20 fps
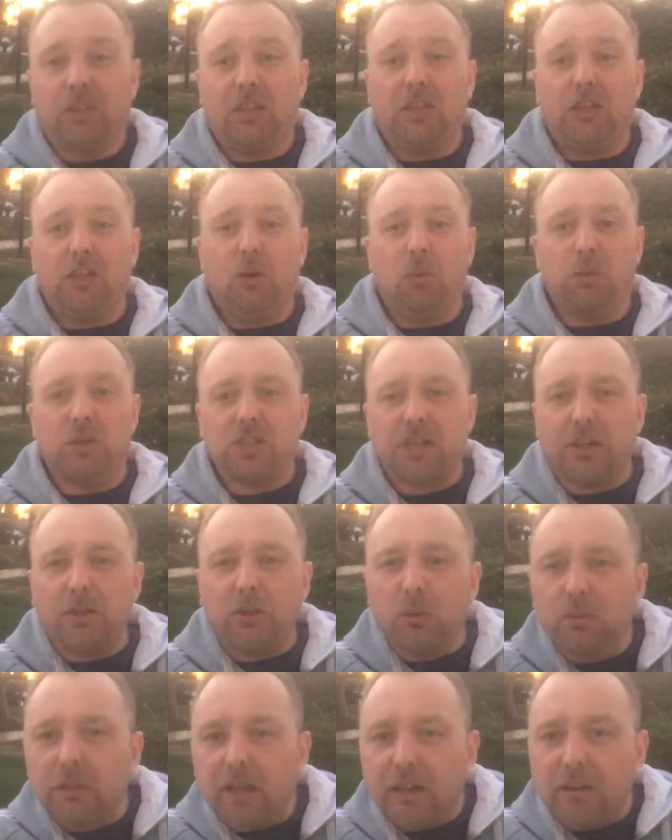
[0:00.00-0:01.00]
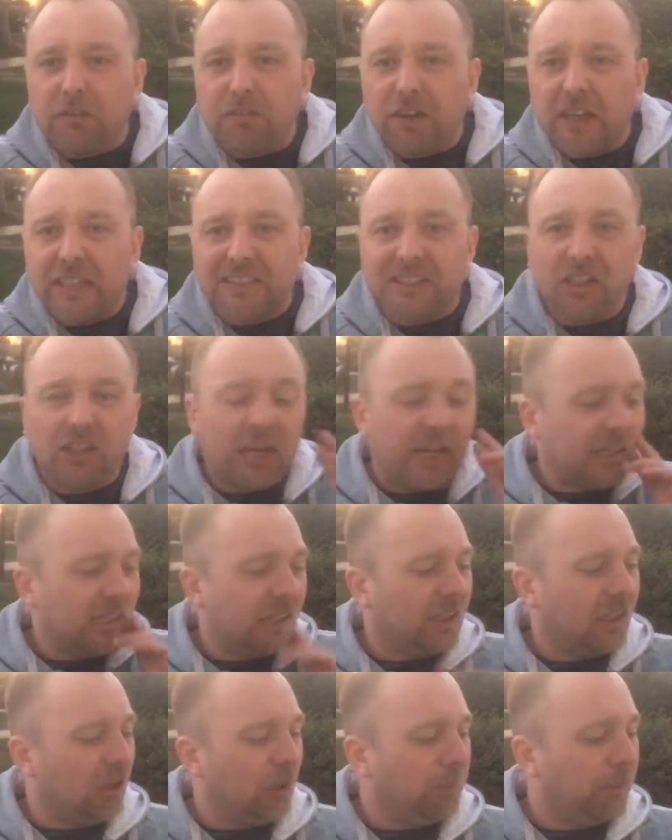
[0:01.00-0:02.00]
which I know kind of affects the lighting
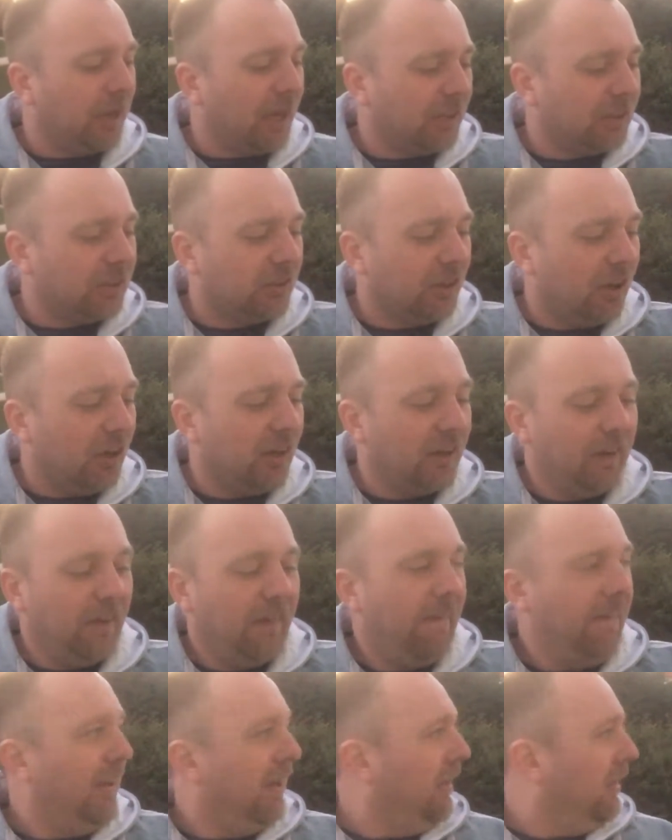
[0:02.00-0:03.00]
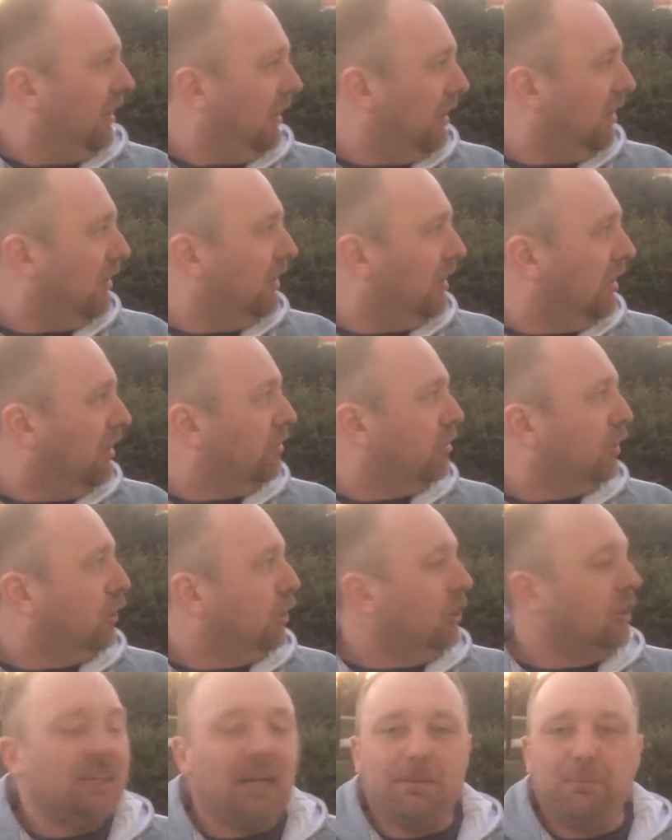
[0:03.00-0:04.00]
a little bit. I thought it's a
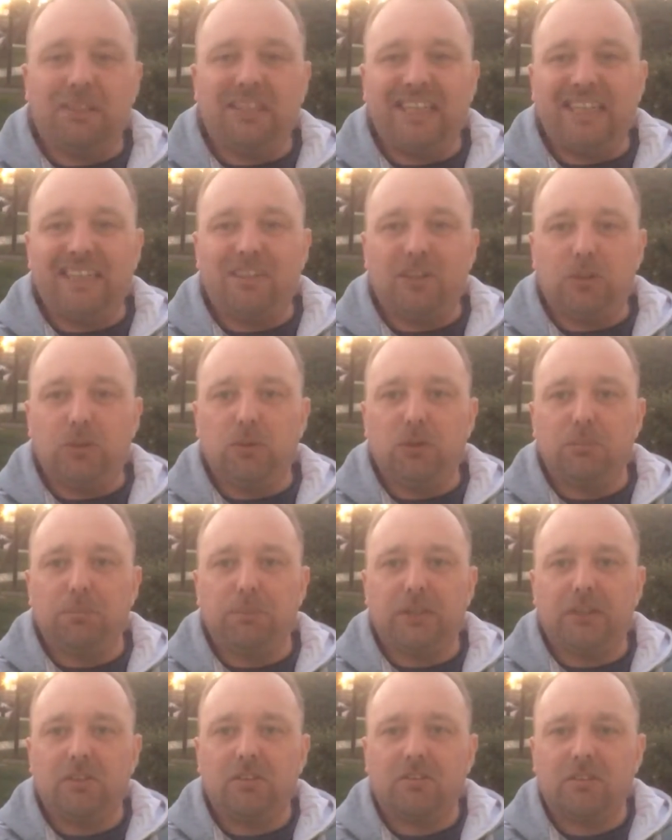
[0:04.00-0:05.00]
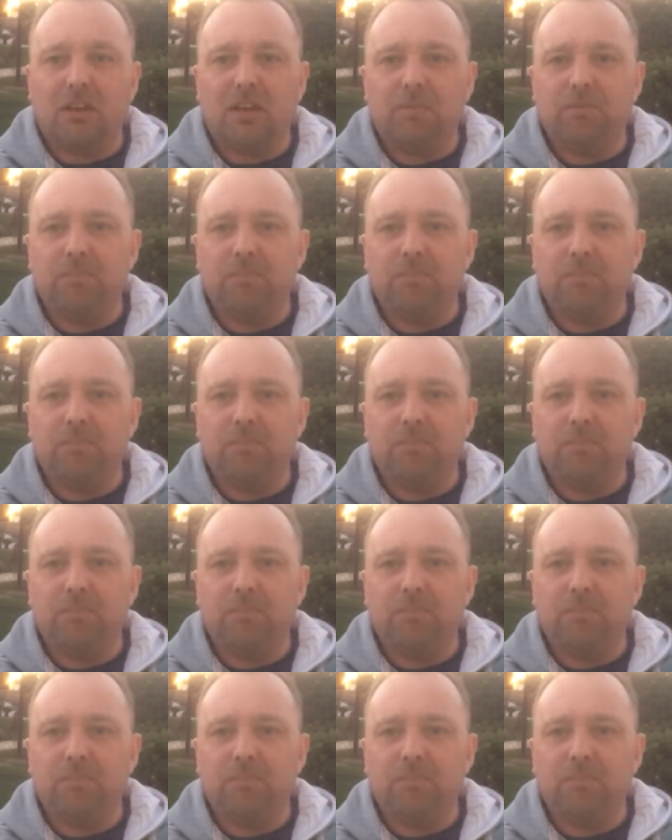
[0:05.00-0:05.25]
good time of day to do it, because